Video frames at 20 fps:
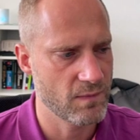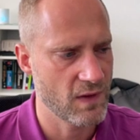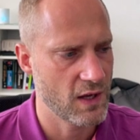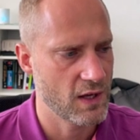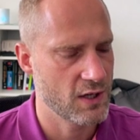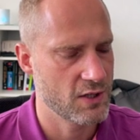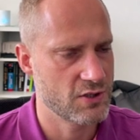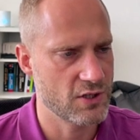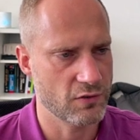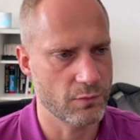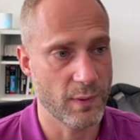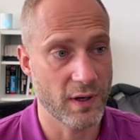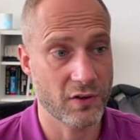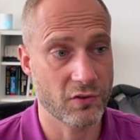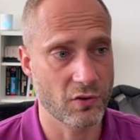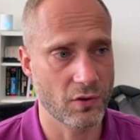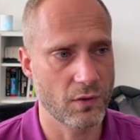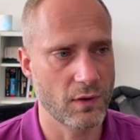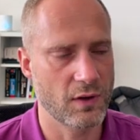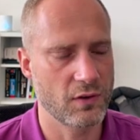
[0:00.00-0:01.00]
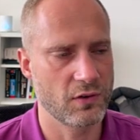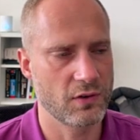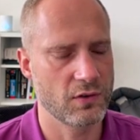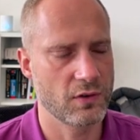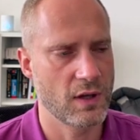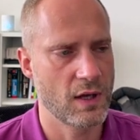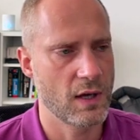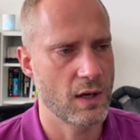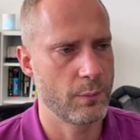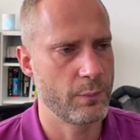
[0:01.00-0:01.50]
just Microsoft has it,
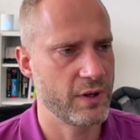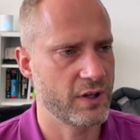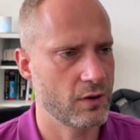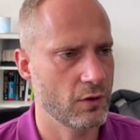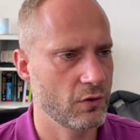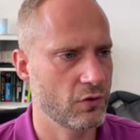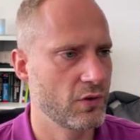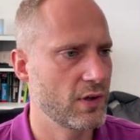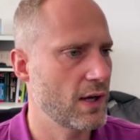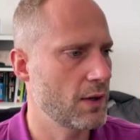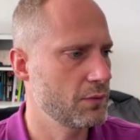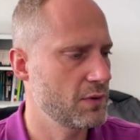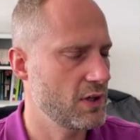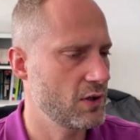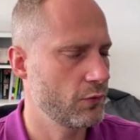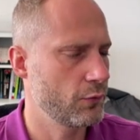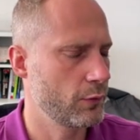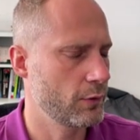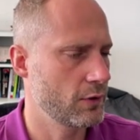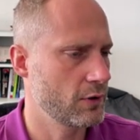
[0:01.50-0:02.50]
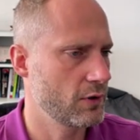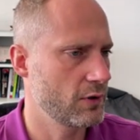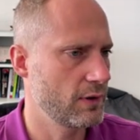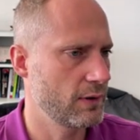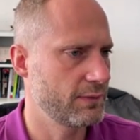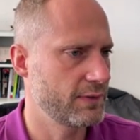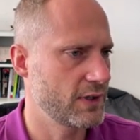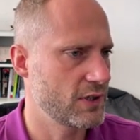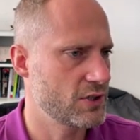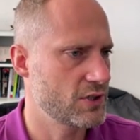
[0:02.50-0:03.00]
because the audience for the
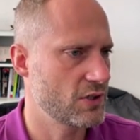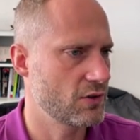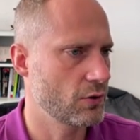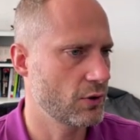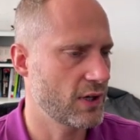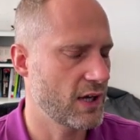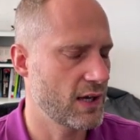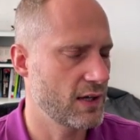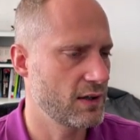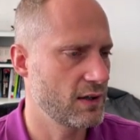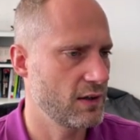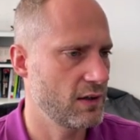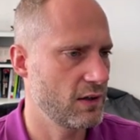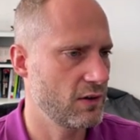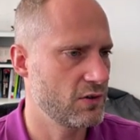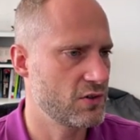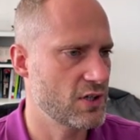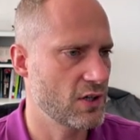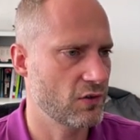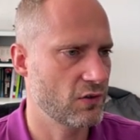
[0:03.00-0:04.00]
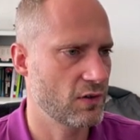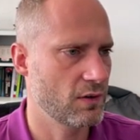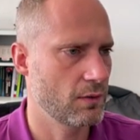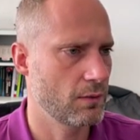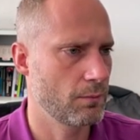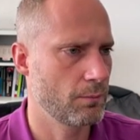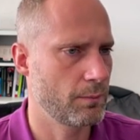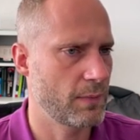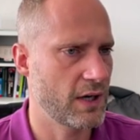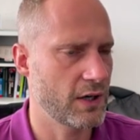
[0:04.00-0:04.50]
refresh token is just
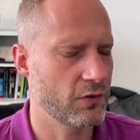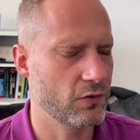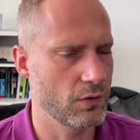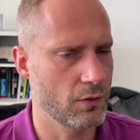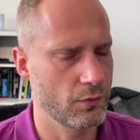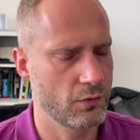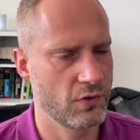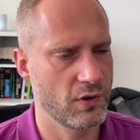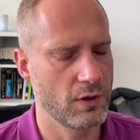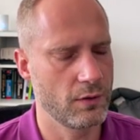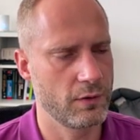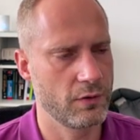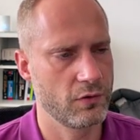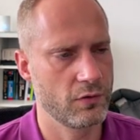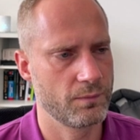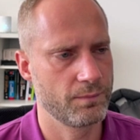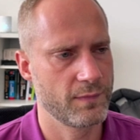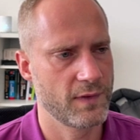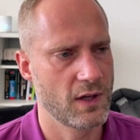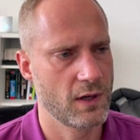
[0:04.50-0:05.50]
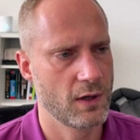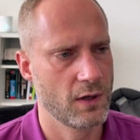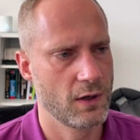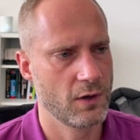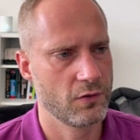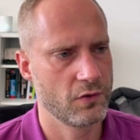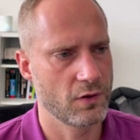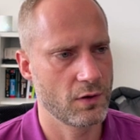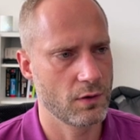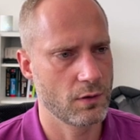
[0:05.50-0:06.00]
Microsoft service.
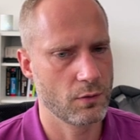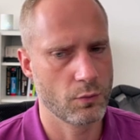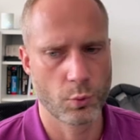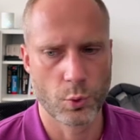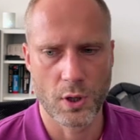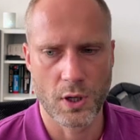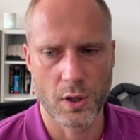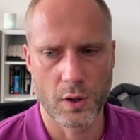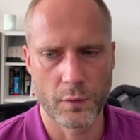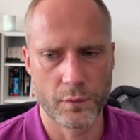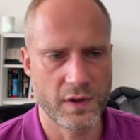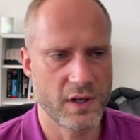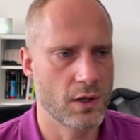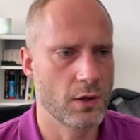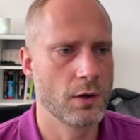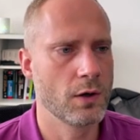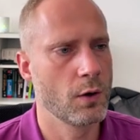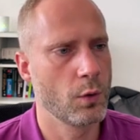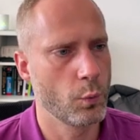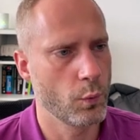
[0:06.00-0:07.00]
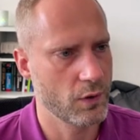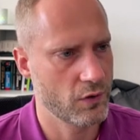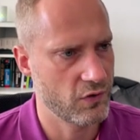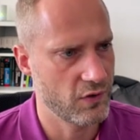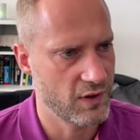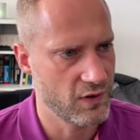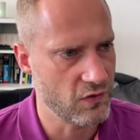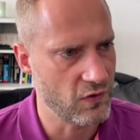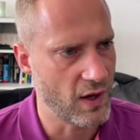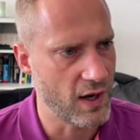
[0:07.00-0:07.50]
So we don't know what's
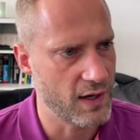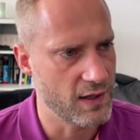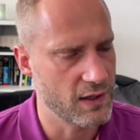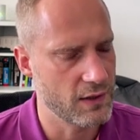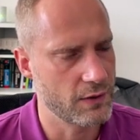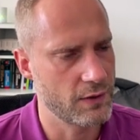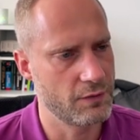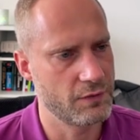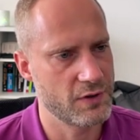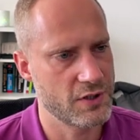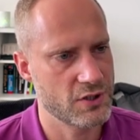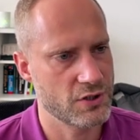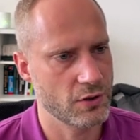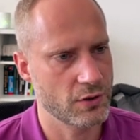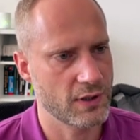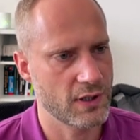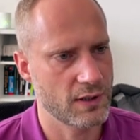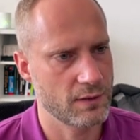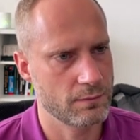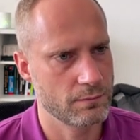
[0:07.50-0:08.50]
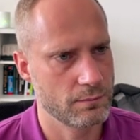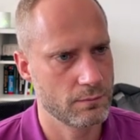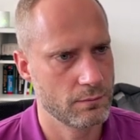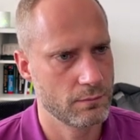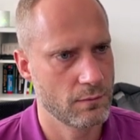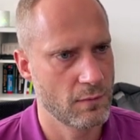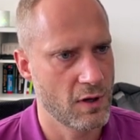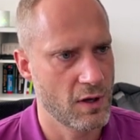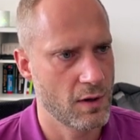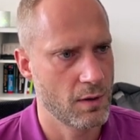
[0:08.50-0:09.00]
inside the refresh token,
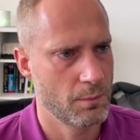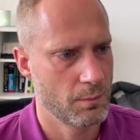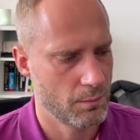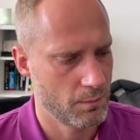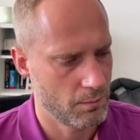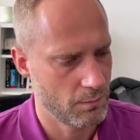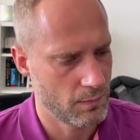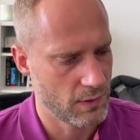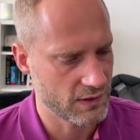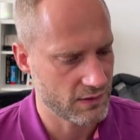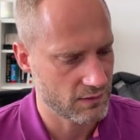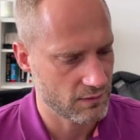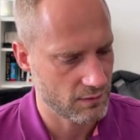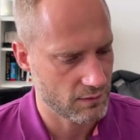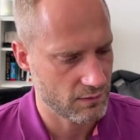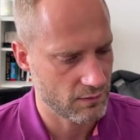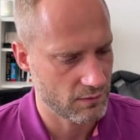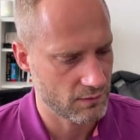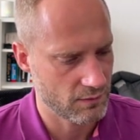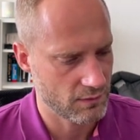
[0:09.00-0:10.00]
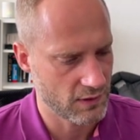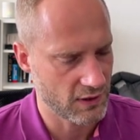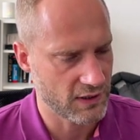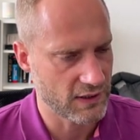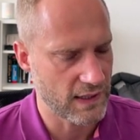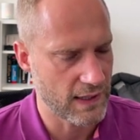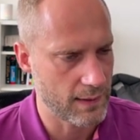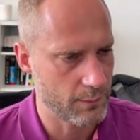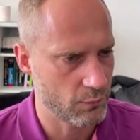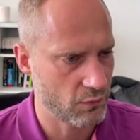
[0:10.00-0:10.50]
but the
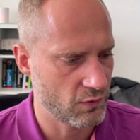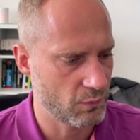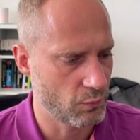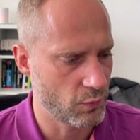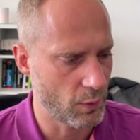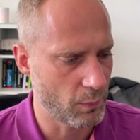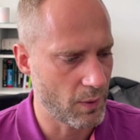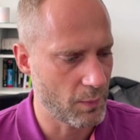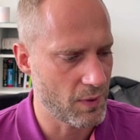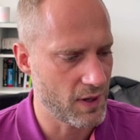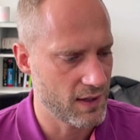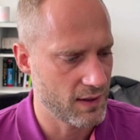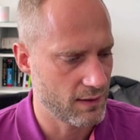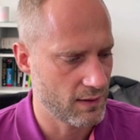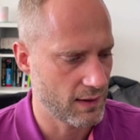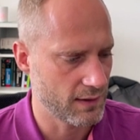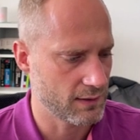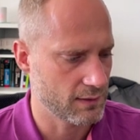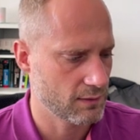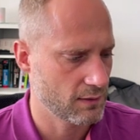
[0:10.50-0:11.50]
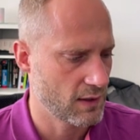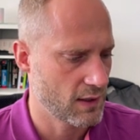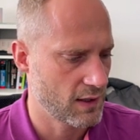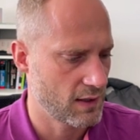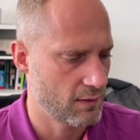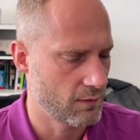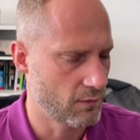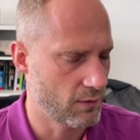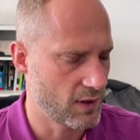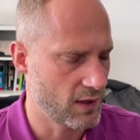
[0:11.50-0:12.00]
claims probably, like,
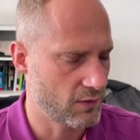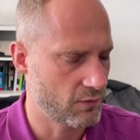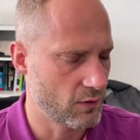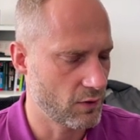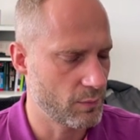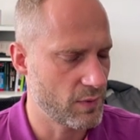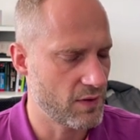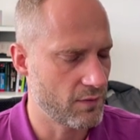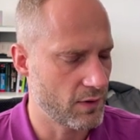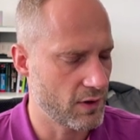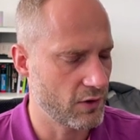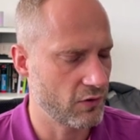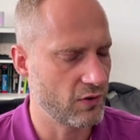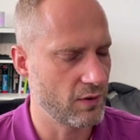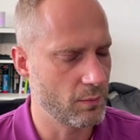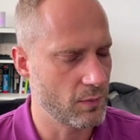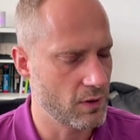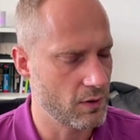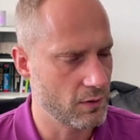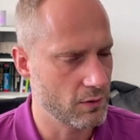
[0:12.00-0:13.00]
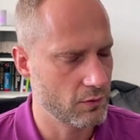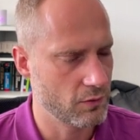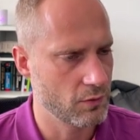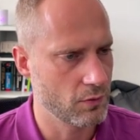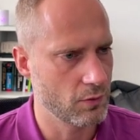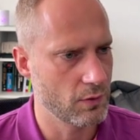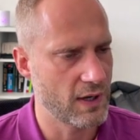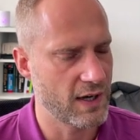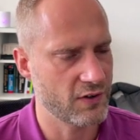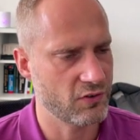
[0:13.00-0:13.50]
it will be very similar to
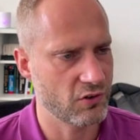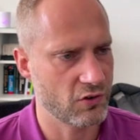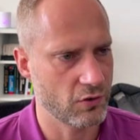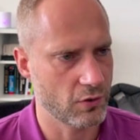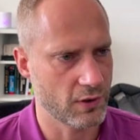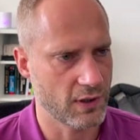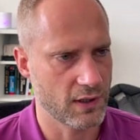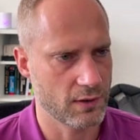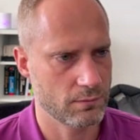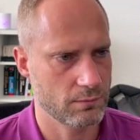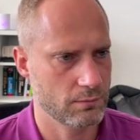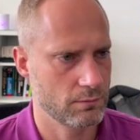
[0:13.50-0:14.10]
access token.